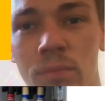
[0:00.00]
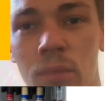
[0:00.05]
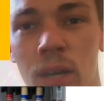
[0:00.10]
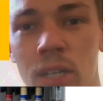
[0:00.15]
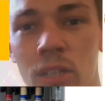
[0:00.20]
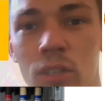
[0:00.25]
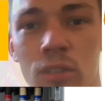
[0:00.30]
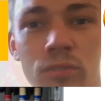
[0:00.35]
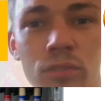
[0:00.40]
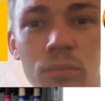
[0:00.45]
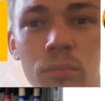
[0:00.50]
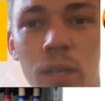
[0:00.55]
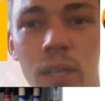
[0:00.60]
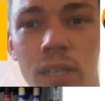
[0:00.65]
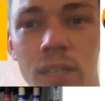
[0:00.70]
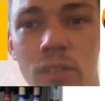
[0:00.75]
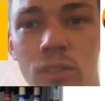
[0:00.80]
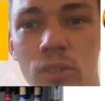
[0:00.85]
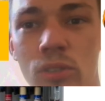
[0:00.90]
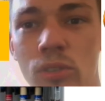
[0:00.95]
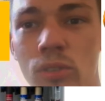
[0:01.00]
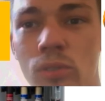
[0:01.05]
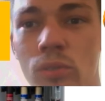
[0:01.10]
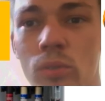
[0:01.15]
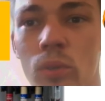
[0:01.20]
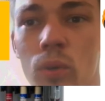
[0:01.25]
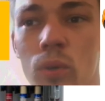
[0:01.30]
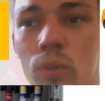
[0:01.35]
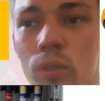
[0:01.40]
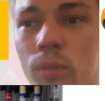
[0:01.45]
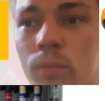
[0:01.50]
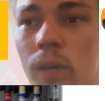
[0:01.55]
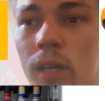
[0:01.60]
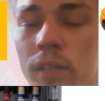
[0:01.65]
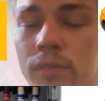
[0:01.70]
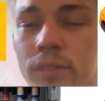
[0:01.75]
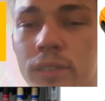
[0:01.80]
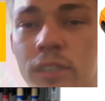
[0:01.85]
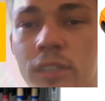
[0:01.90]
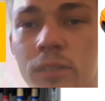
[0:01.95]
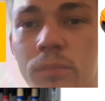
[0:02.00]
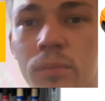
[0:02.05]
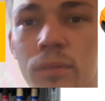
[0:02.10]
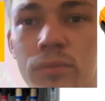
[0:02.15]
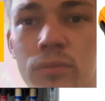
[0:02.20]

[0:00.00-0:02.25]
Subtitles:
it might look familiar to you or you might have seen it